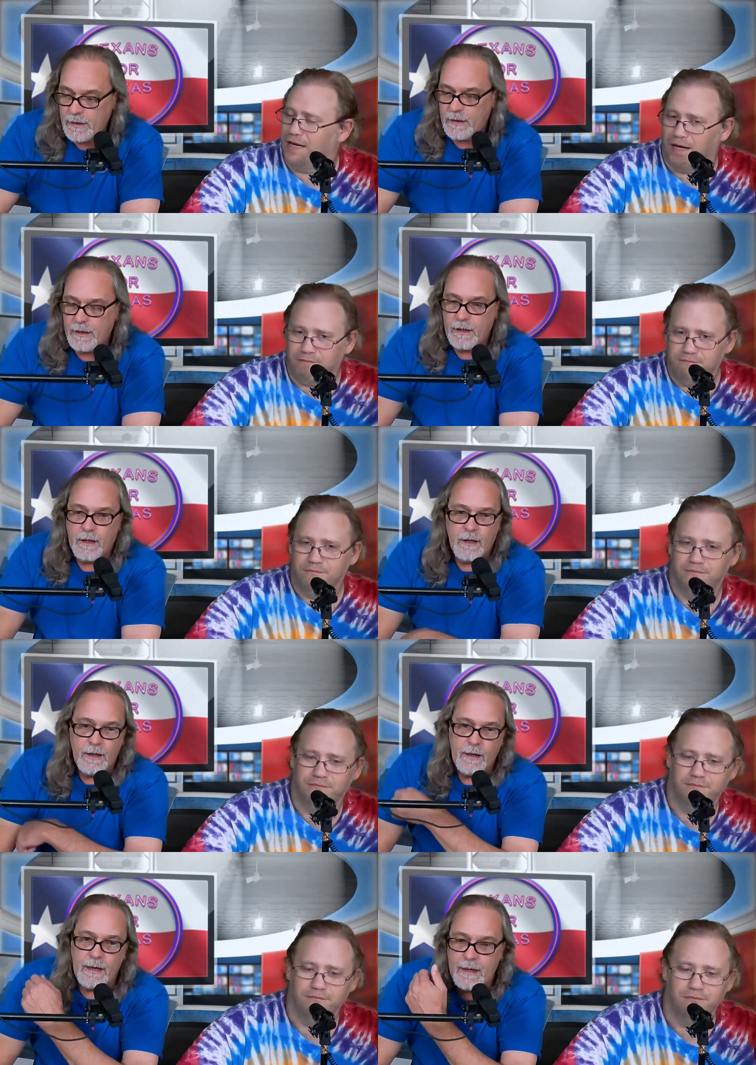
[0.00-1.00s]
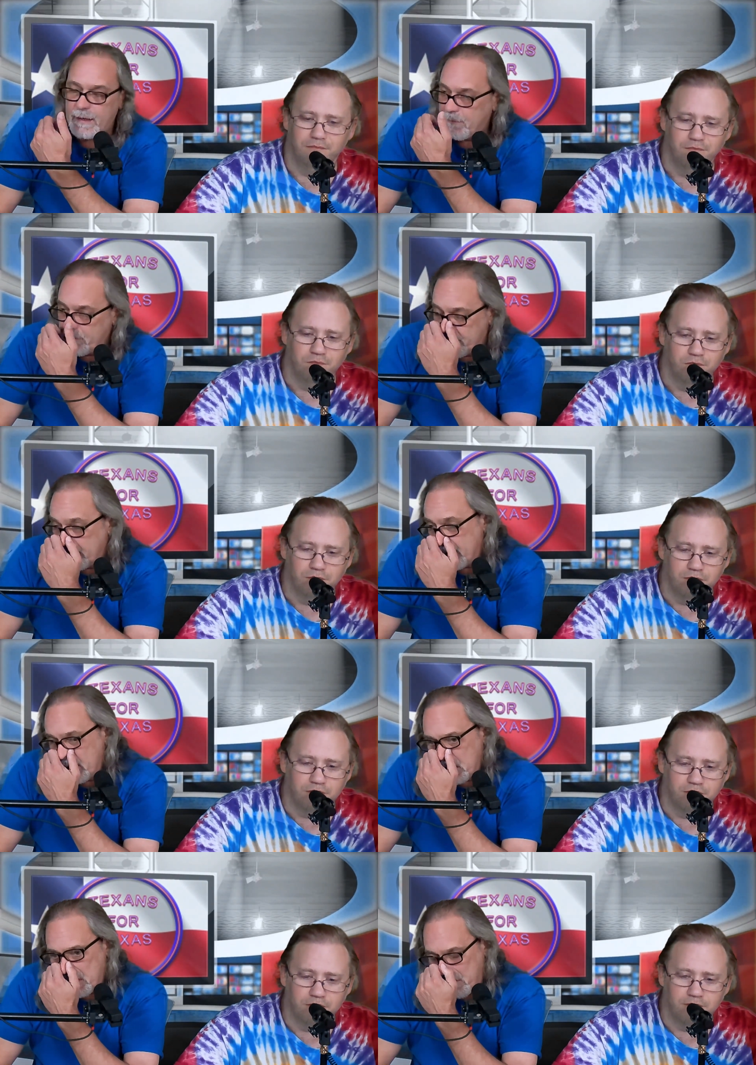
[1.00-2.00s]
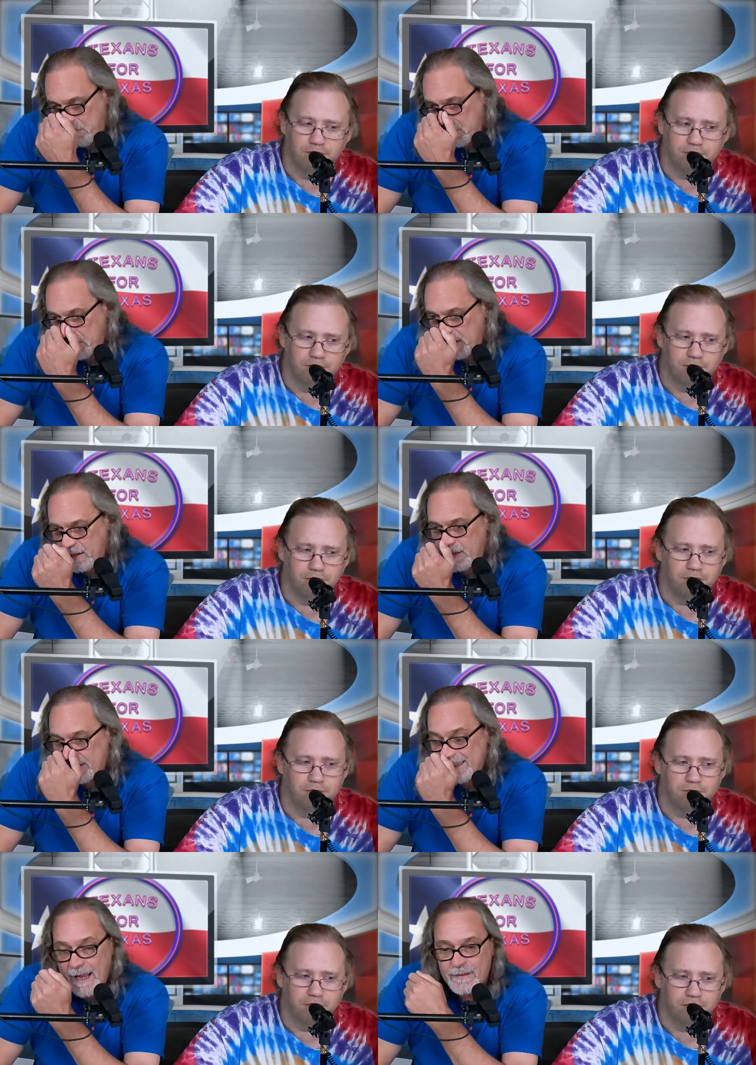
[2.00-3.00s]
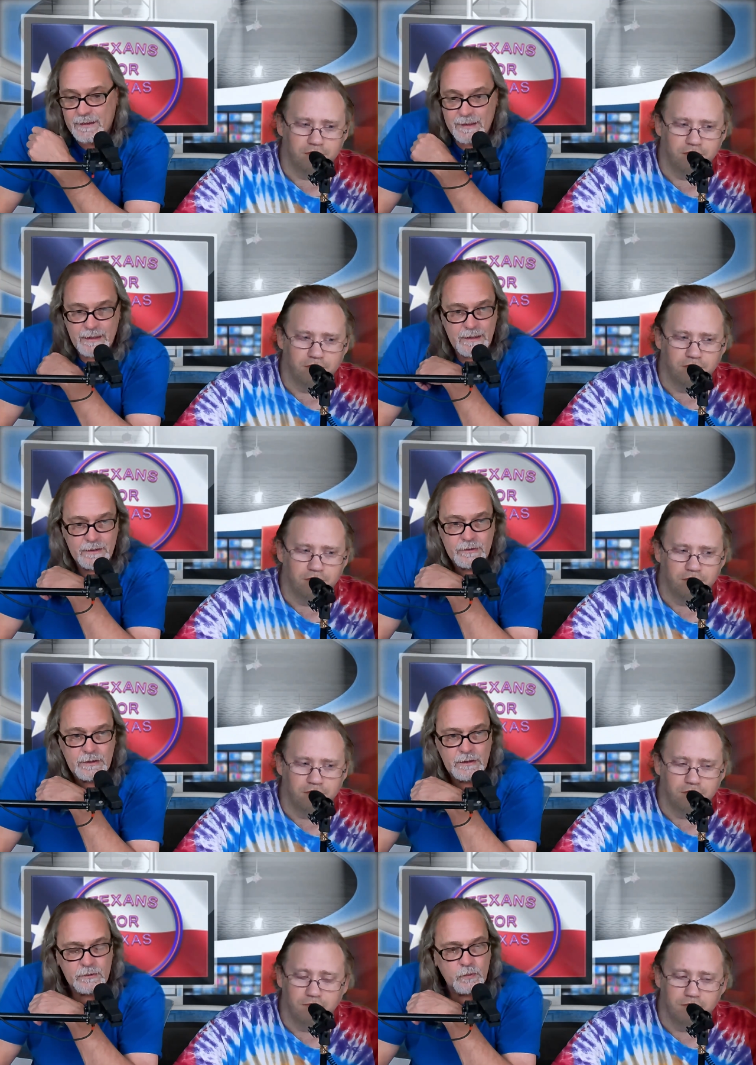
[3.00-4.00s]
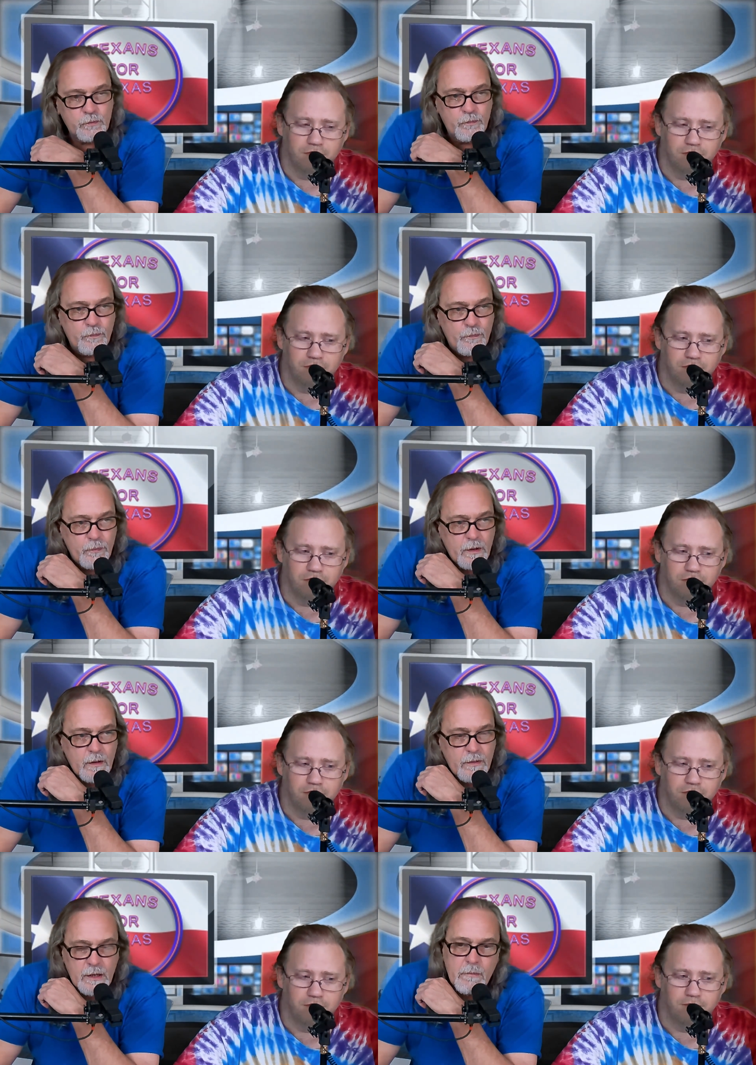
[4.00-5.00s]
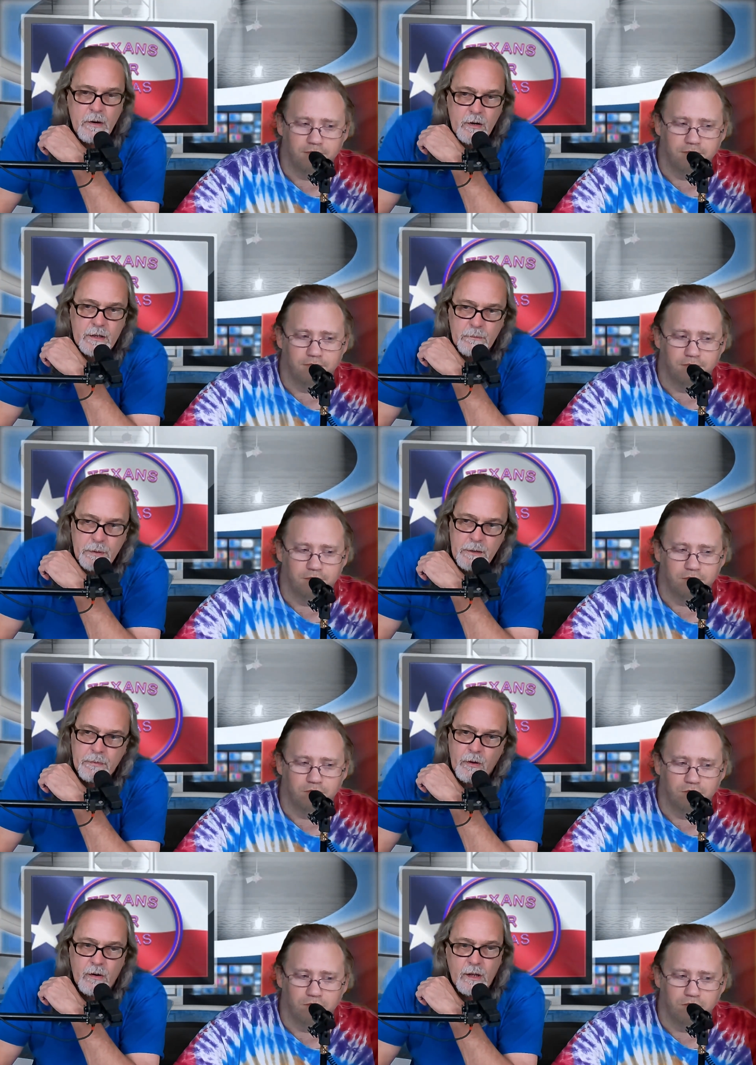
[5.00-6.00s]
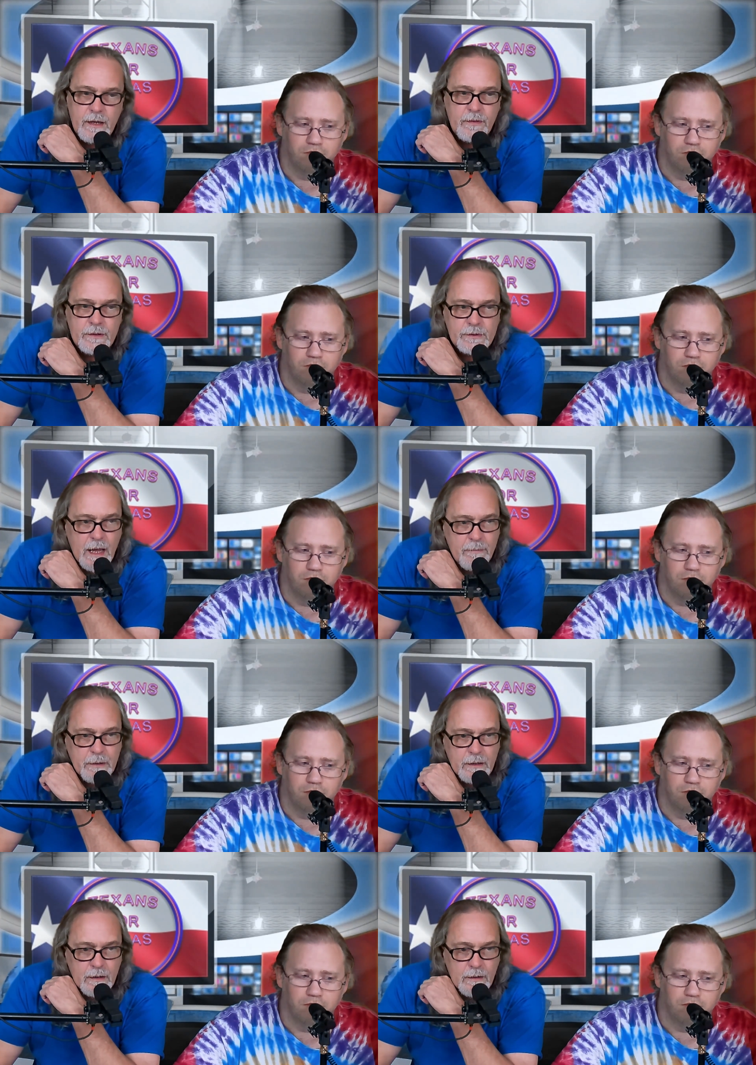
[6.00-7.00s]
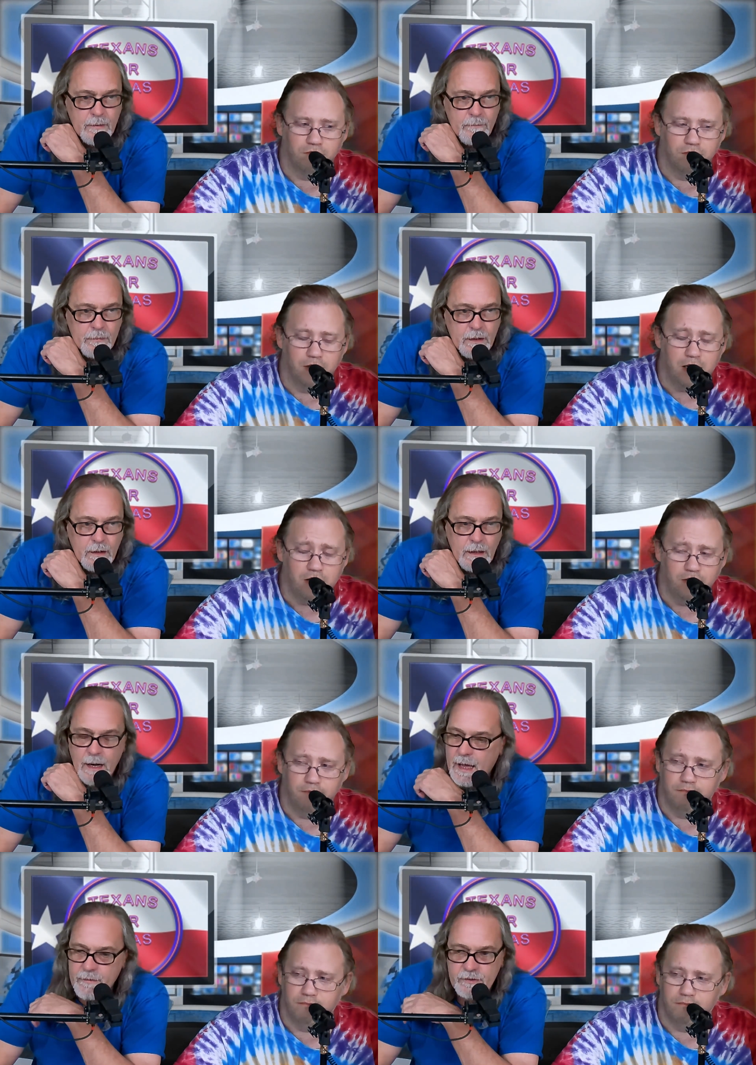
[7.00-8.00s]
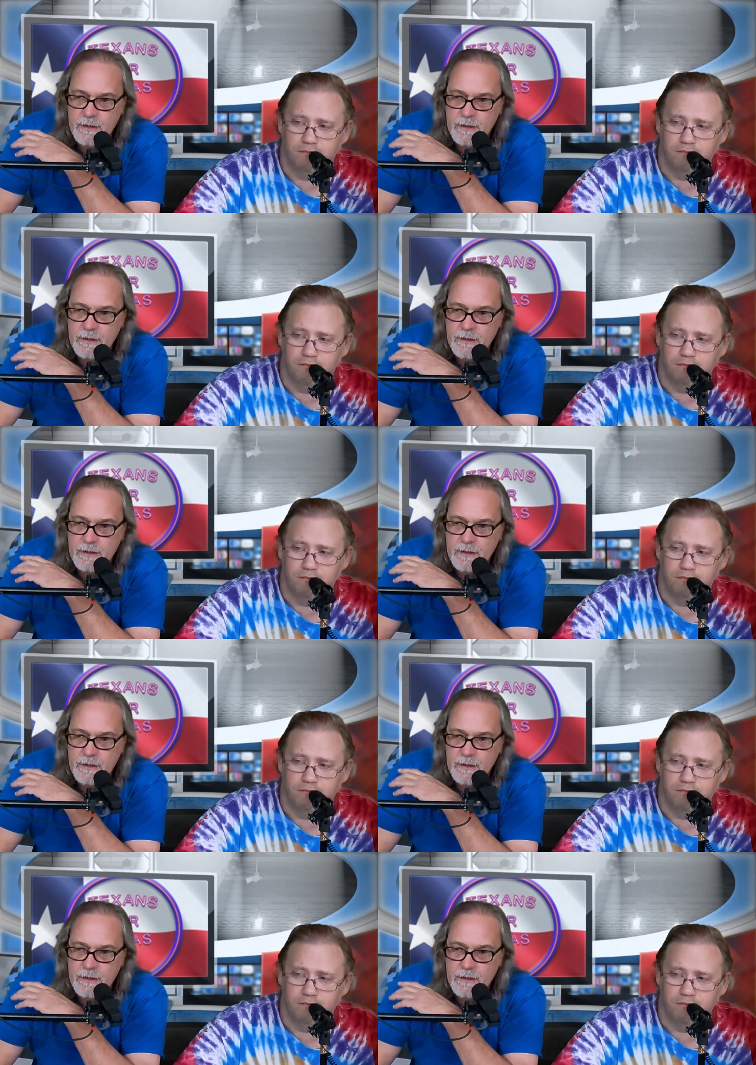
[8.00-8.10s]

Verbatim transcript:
Speaker 1: Yeah. And the sad thing is, is the American people are letting this happen. Yeah. And I have